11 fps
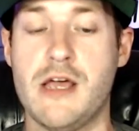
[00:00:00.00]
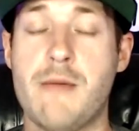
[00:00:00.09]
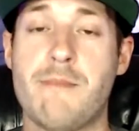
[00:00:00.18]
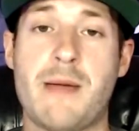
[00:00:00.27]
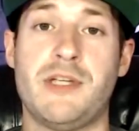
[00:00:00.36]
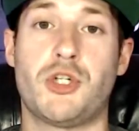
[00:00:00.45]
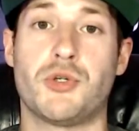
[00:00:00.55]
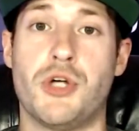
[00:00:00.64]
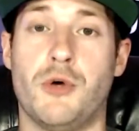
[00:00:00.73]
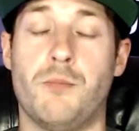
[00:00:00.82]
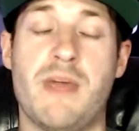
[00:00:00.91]
Matt
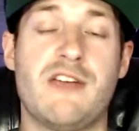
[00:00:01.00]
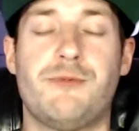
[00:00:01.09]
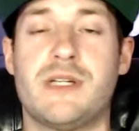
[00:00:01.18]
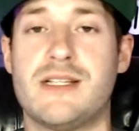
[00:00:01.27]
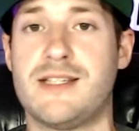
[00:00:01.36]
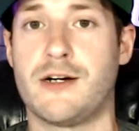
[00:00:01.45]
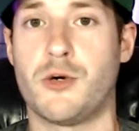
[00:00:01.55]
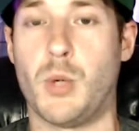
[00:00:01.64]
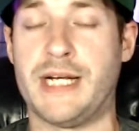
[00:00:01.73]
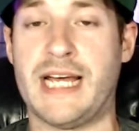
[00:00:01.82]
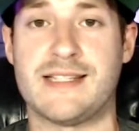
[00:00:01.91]
Mitrione may have been considered
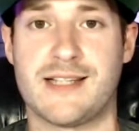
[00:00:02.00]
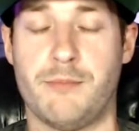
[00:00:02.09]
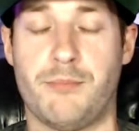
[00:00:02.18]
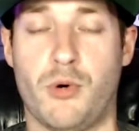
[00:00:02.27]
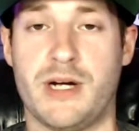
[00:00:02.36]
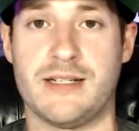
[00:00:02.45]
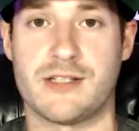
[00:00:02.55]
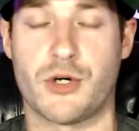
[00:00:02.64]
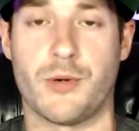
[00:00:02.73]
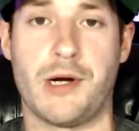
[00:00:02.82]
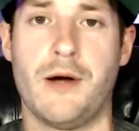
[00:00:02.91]
one at some point in his
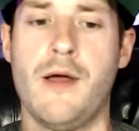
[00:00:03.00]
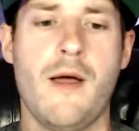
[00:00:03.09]
career,